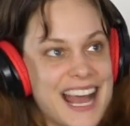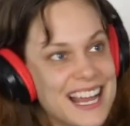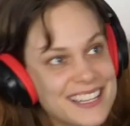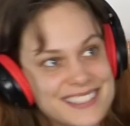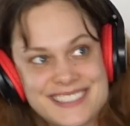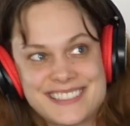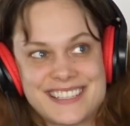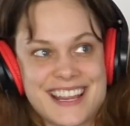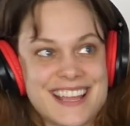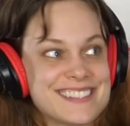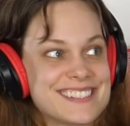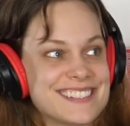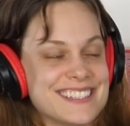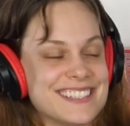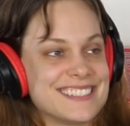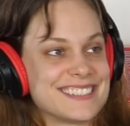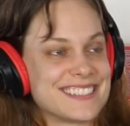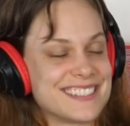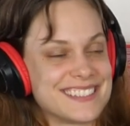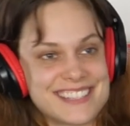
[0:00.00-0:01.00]
has
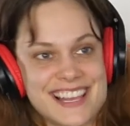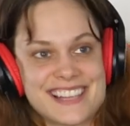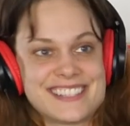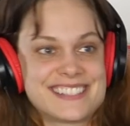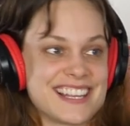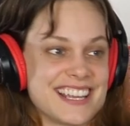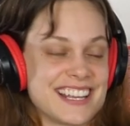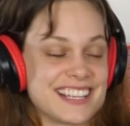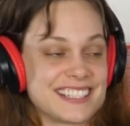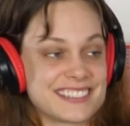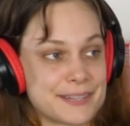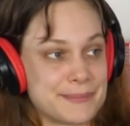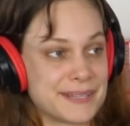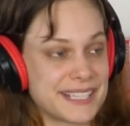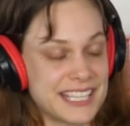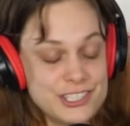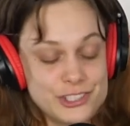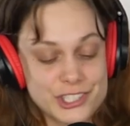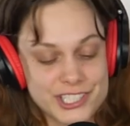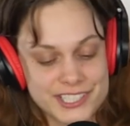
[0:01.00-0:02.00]
stances and says things. And I'm
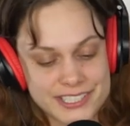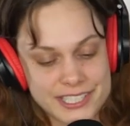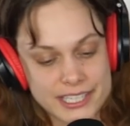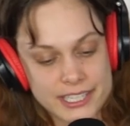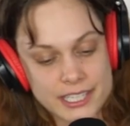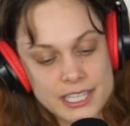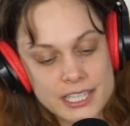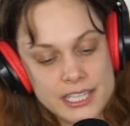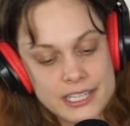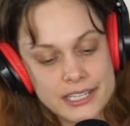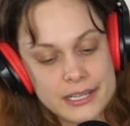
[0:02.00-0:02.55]
like, interesting.